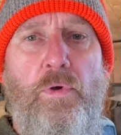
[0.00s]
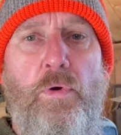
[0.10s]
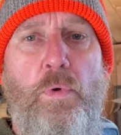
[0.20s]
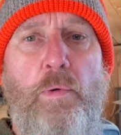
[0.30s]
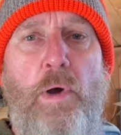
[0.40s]

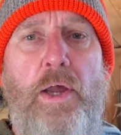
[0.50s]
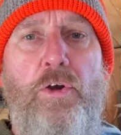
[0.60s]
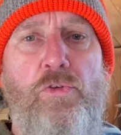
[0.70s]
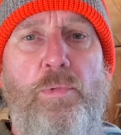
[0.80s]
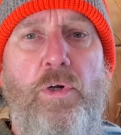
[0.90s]
where
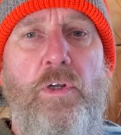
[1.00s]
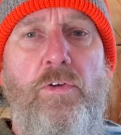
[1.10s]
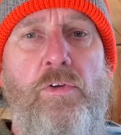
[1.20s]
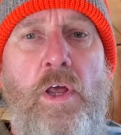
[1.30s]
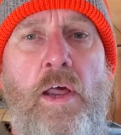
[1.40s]
Miners Brook
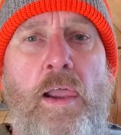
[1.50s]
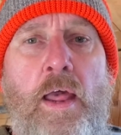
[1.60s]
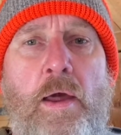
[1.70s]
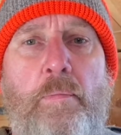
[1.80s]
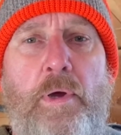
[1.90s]
is.
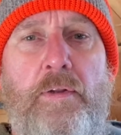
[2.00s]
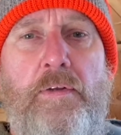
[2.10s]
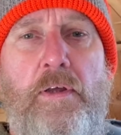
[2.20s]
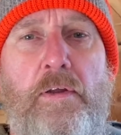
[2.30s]
But